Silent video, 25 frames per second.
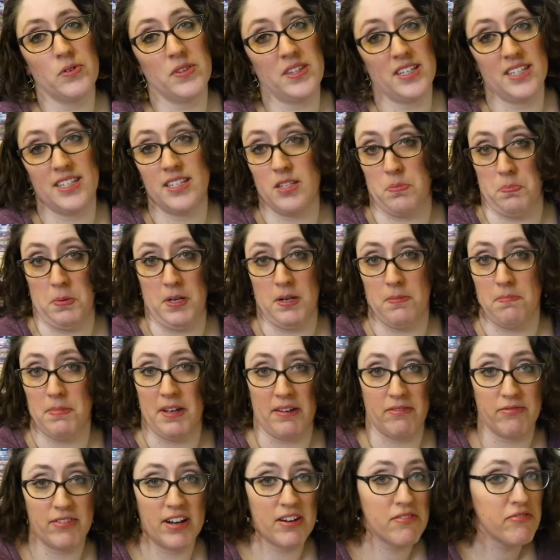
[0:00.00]
This has been a
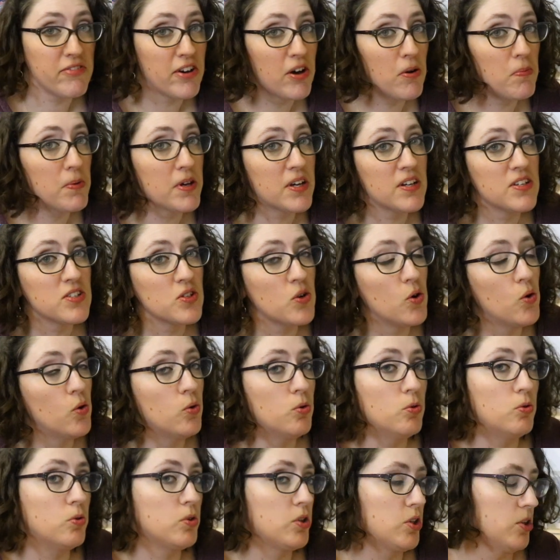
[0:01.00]
big fat fail because
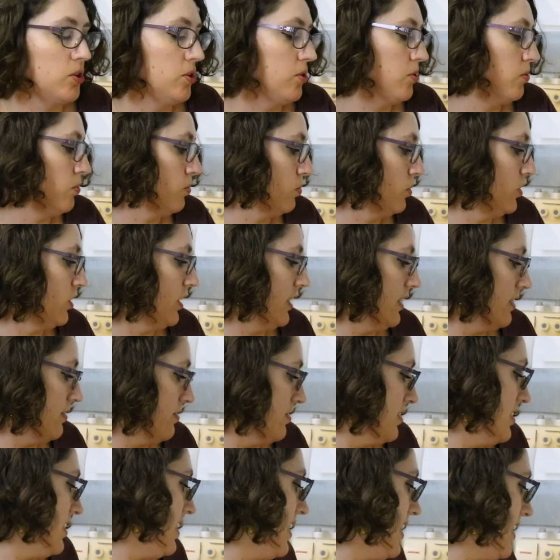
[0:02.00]
all you will
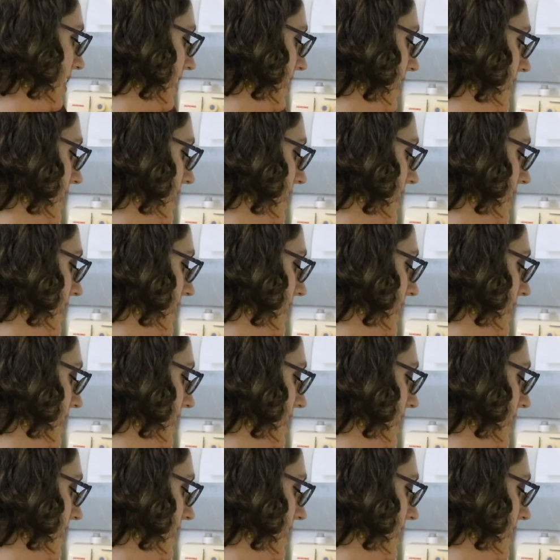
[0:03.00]
have seen